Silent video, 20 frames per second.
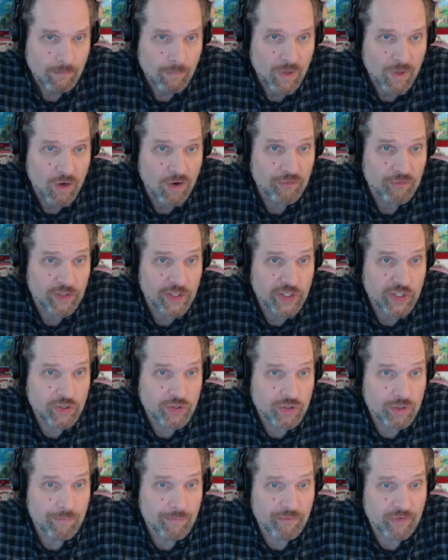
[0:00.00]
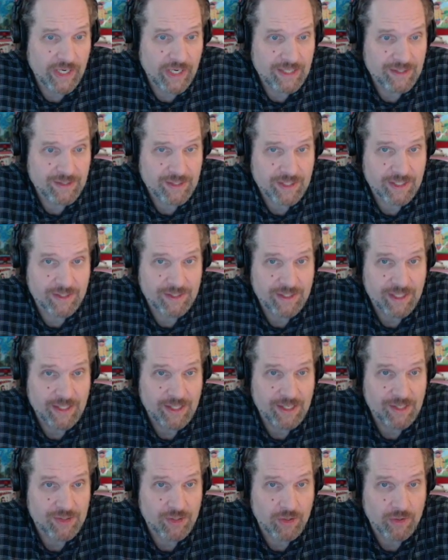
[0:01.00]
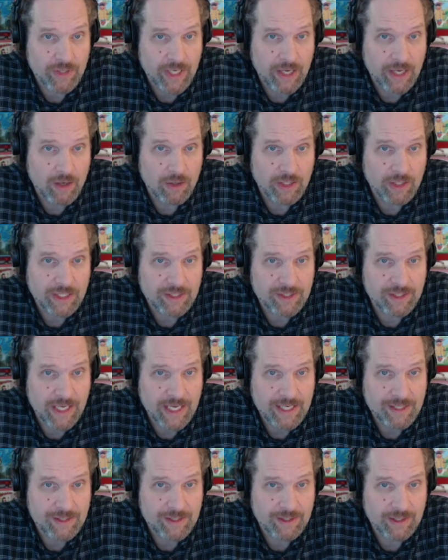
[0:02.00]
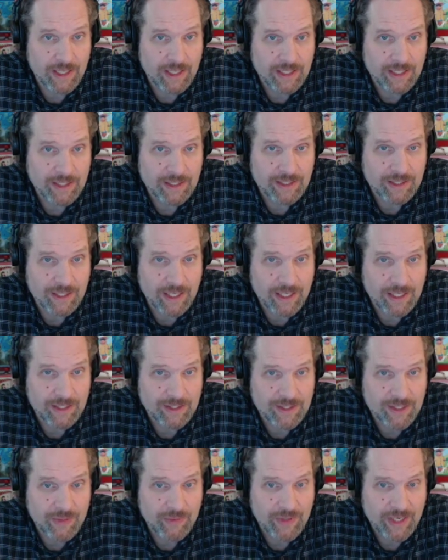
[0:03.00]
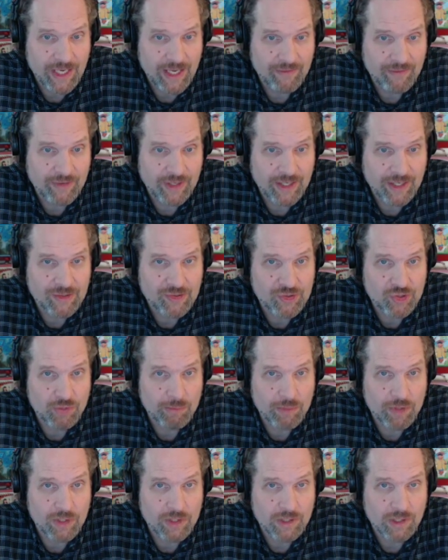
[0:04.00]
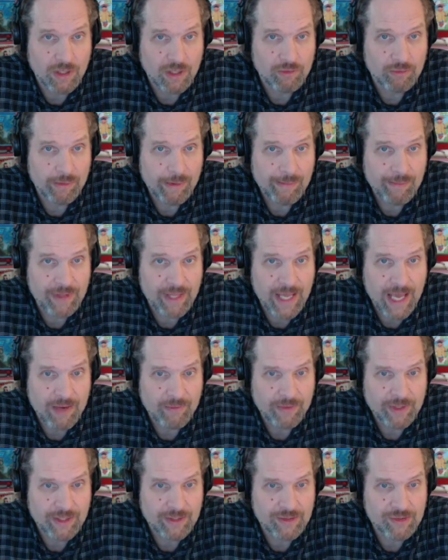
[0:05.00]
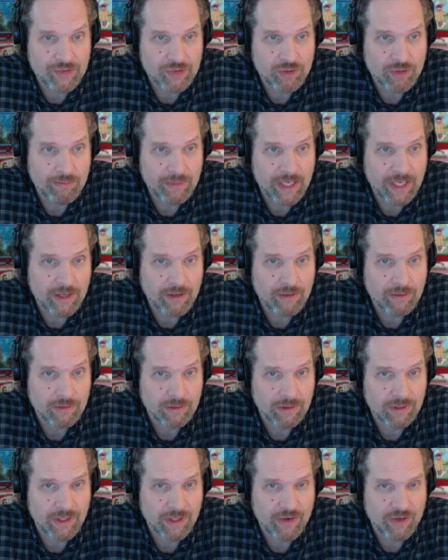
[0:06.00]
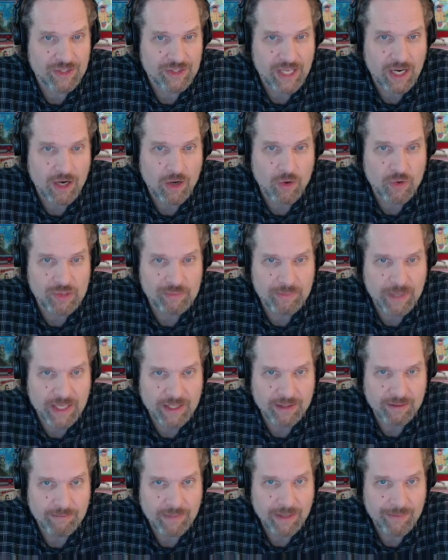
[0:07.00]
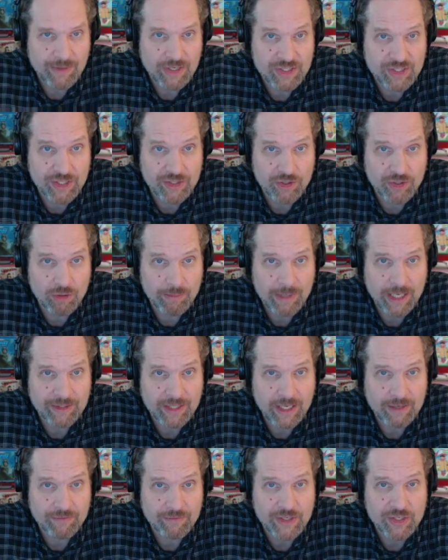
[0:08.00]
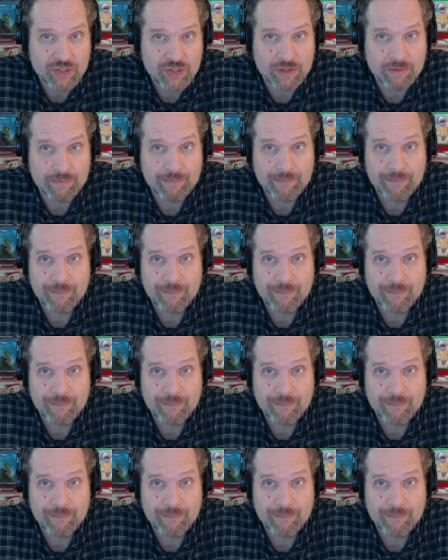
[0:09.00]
Hopefully YouTube friends can see these okay. Oh, that's nice. I didn't see we have a zoomer. I'll remember that. We can zoom now. Or has that always been? Maybe I just didn't know about that feature.